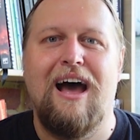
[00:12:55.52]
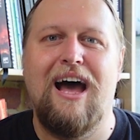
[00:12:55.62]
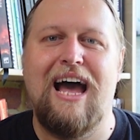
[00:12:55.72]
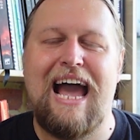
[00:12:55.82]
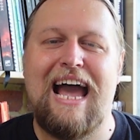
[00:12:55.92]

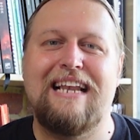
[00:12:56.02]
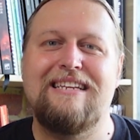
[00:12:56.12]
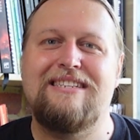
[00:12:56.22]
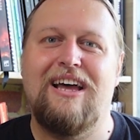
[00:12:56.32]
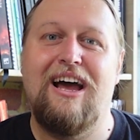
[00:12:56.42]

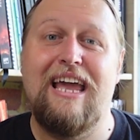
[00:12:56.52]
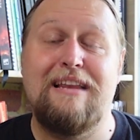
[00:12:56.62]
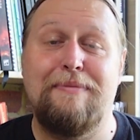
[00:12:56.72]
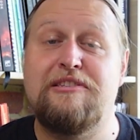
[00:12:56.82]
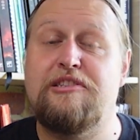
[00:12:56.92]
and
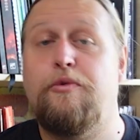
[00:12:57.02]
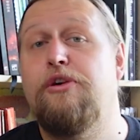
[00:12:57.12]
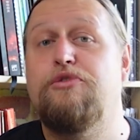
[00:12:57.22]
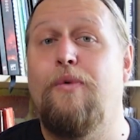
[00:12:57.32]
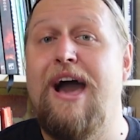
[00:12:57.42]
it had been
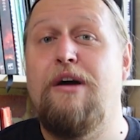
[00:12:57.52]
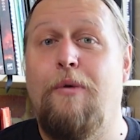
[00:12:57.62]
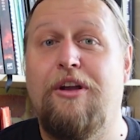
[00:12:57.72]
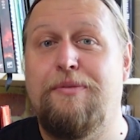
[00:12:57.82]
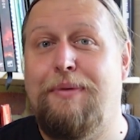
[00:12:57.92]
squirreled away
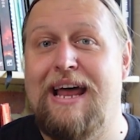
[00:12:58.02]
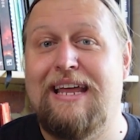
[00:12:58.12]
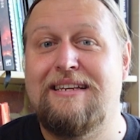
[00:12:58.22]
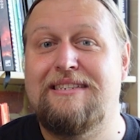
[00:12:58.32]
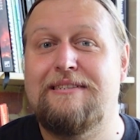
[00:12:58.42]
on one of the
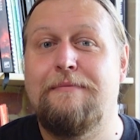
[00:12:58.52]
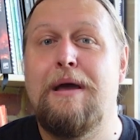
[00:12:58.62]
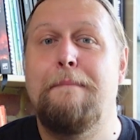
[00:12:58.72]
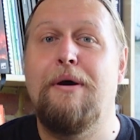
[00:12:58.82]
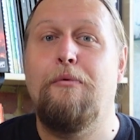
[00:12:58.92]
planets.
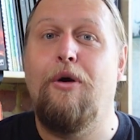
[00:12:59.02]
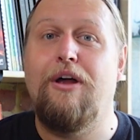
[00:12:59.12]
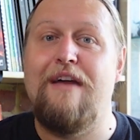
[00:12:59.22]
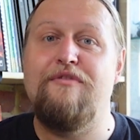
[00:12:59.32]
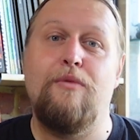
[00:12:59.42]
But
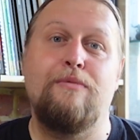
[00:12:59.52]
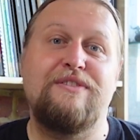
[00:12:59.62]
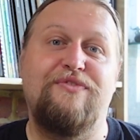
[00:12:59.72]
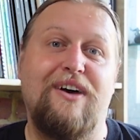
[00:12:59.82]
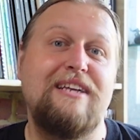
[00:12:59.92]
what everyone
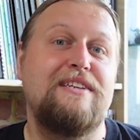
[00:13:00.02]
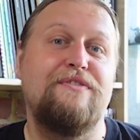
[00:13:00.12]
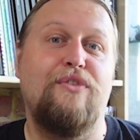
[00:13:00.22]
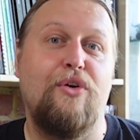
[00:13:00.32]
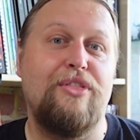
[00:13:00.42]
was
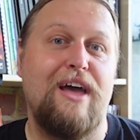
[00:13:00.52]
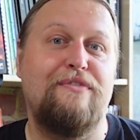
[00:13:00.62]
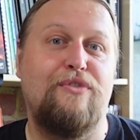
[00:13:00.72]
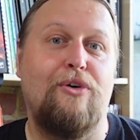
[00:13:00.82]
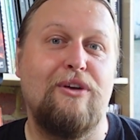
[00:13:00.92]
fighting for,
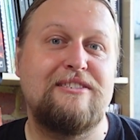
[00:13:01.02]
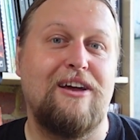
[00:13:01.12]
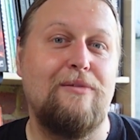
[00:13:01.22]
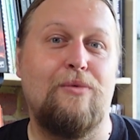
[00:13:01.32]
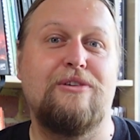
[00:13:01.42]
therefore,
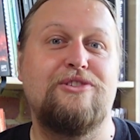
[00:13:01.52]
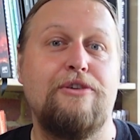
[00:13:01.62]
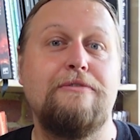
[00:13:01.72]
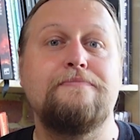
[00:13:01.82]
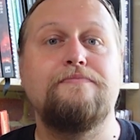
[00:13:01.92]
Silent War
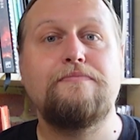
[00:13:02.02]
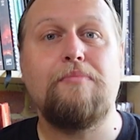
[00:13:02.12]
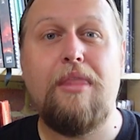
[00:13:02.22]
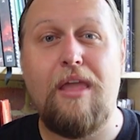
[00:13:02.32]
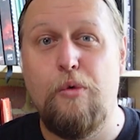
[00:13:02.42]
2,
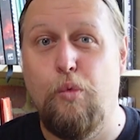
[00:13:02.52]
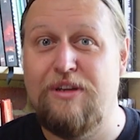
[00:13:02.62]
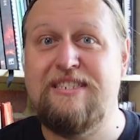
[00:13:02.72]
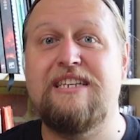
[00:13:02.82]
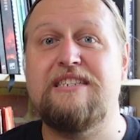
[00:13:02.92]

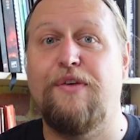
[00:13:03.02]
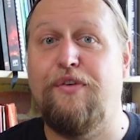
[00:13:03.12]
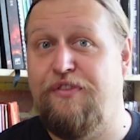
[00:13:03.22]
was to discover,